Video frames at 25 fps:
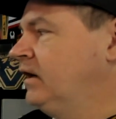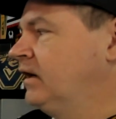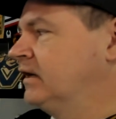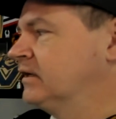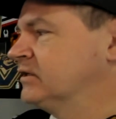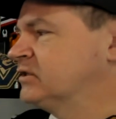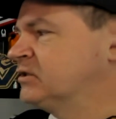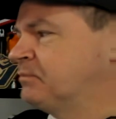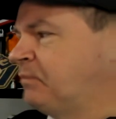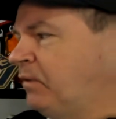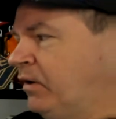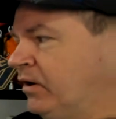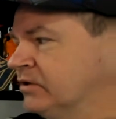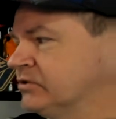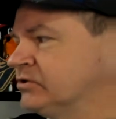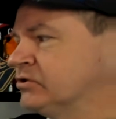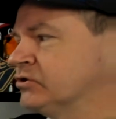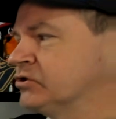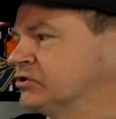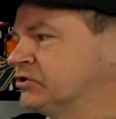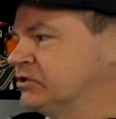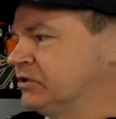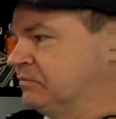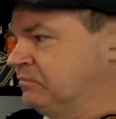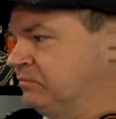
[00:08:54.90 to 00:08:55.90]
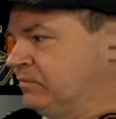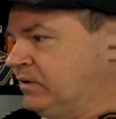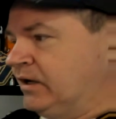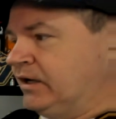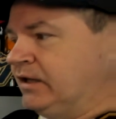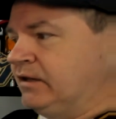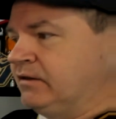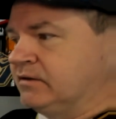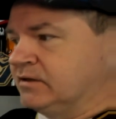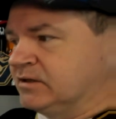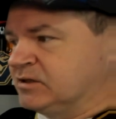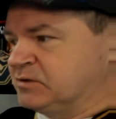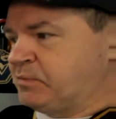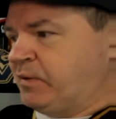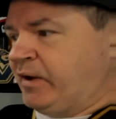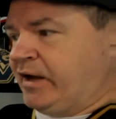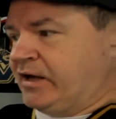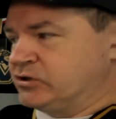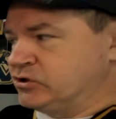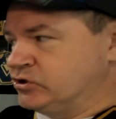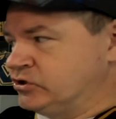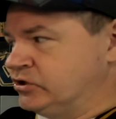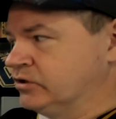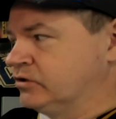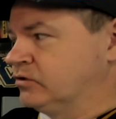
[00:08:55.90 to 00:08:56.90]
Sponsorship money this
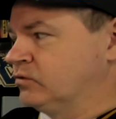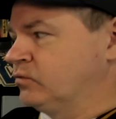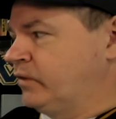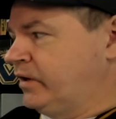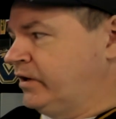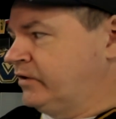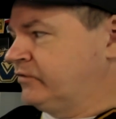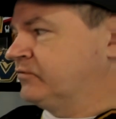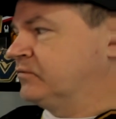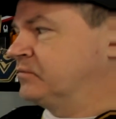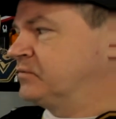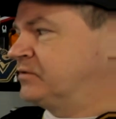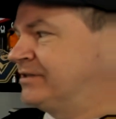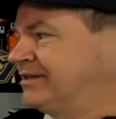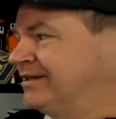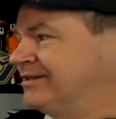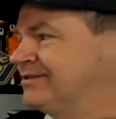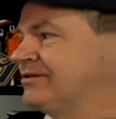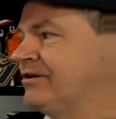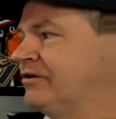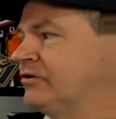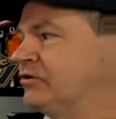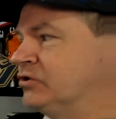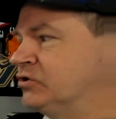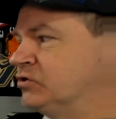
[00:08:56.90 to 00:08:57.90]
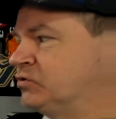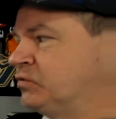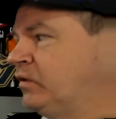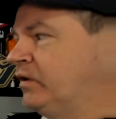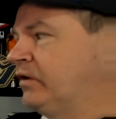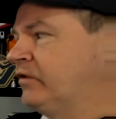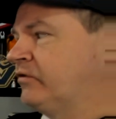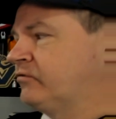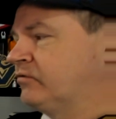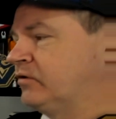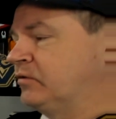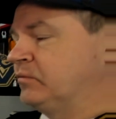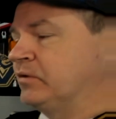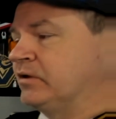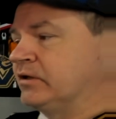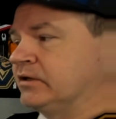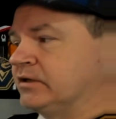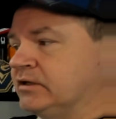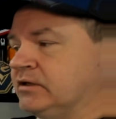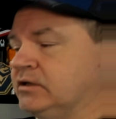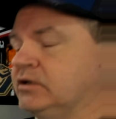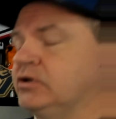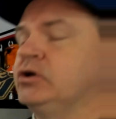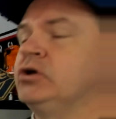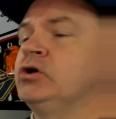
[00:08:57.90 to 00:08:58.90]
past year went from $623
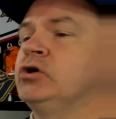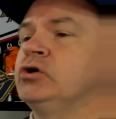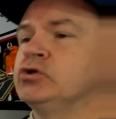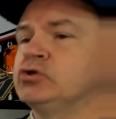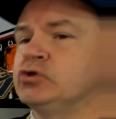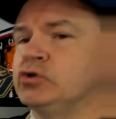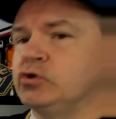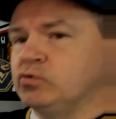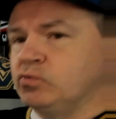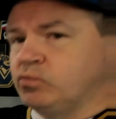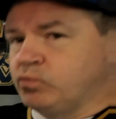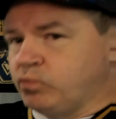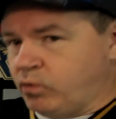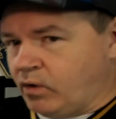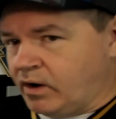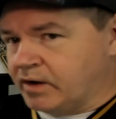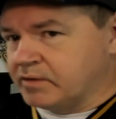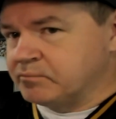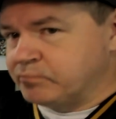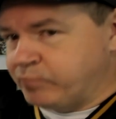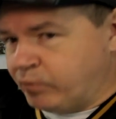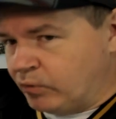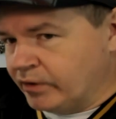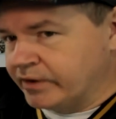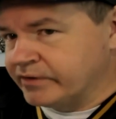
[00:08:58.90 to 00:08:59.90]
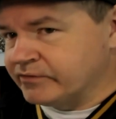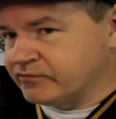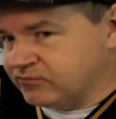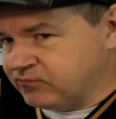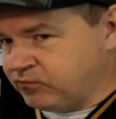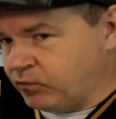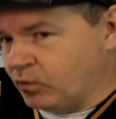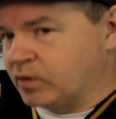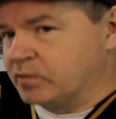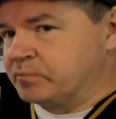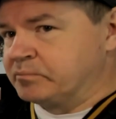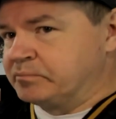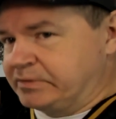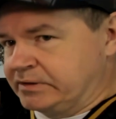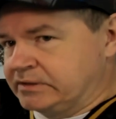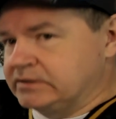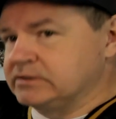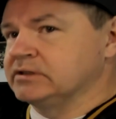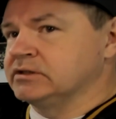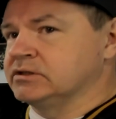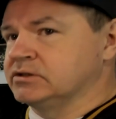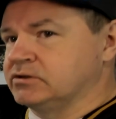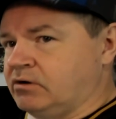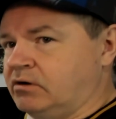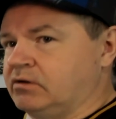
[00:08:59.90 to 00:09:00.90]
million to $1.4
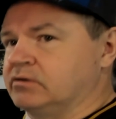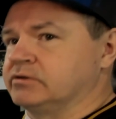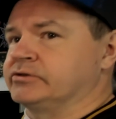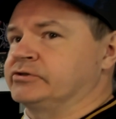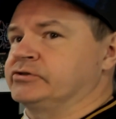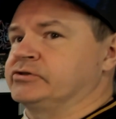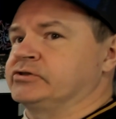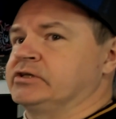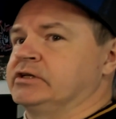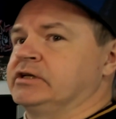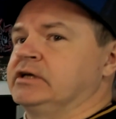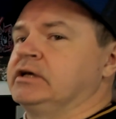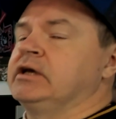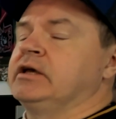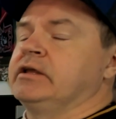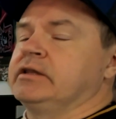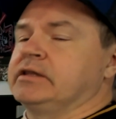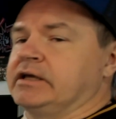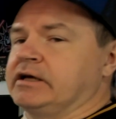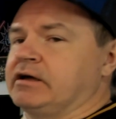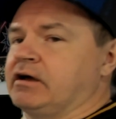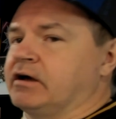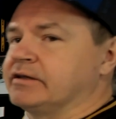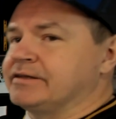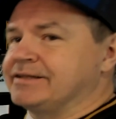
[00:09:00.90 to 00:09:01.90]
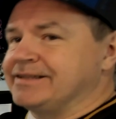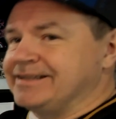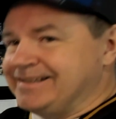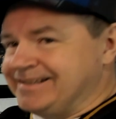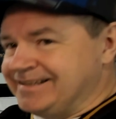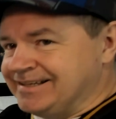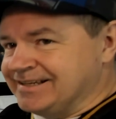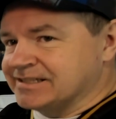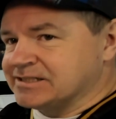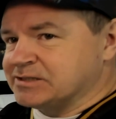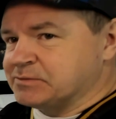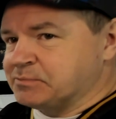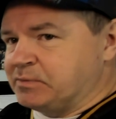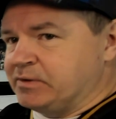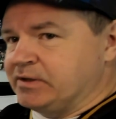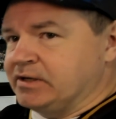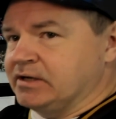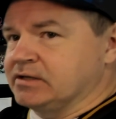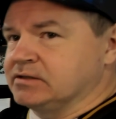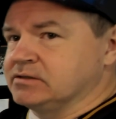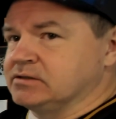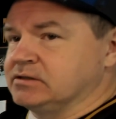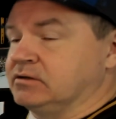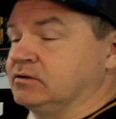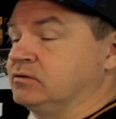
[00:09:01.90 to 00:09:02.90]
billion. They got the
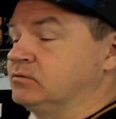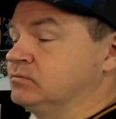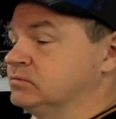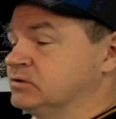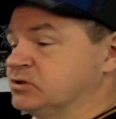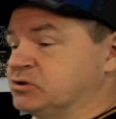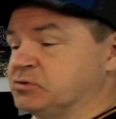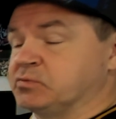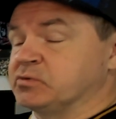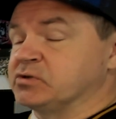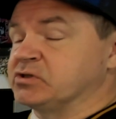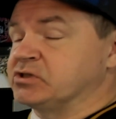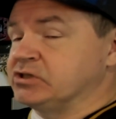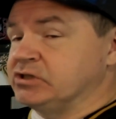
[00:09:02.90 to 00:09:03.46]
ESPN deal, which was